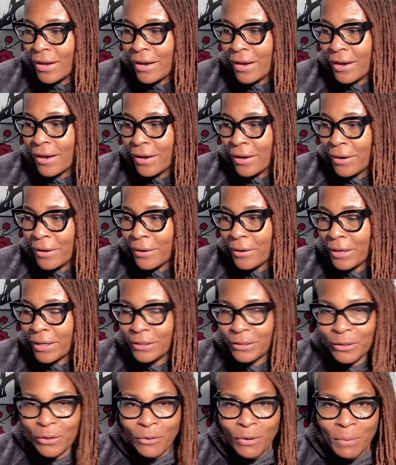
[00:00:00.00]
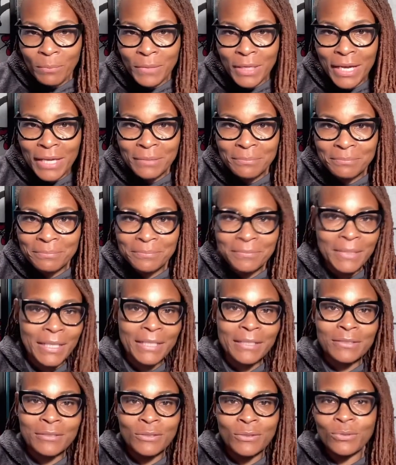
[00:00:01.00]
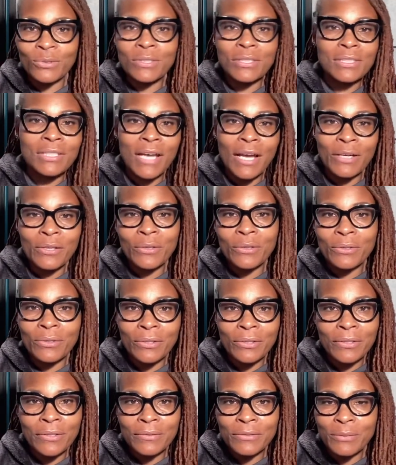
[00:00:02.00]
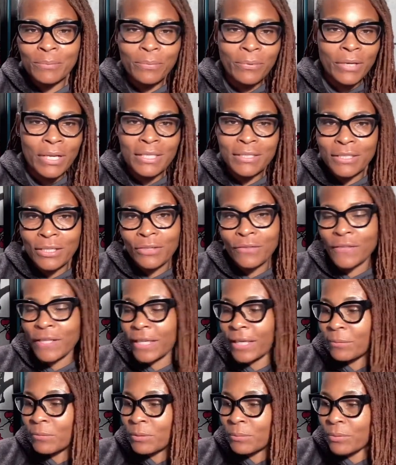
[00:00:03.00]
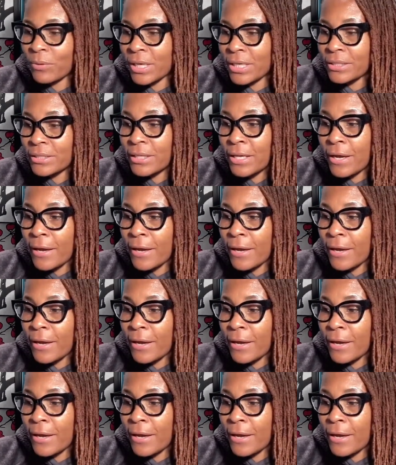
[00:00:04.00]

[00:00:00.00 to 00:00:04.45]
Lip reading: And no, I'm not like suicidal or depressed. I don't think I'm depressed,